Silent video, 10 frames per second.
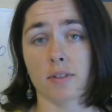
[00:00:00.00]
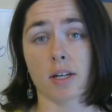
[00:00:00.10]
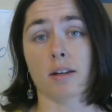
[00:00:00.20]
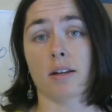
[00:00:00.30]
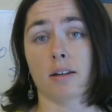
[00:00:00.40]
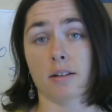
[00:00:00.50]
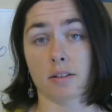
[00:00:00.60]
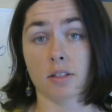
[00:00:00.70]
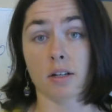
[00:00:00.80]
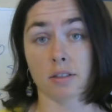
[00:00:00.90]

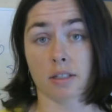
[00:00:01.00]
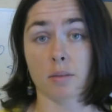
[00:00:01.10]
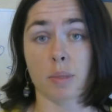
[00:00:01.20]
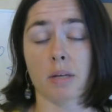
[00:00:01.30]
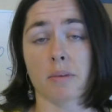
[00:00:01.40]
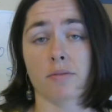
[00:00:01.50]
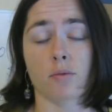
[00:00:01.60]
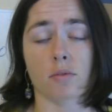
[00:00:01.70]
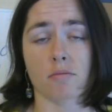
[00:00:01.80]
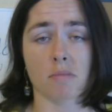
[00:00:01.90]
our second payment
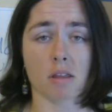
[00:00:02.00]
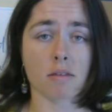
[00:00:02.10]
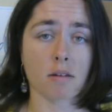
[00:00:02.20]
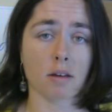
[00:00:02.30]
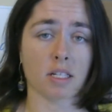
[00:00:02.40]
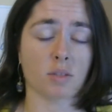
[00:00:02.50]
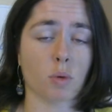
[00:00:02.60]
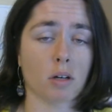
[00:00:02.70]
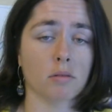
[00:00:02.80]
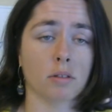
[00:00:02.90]
for the month as
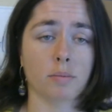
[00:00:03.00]
well,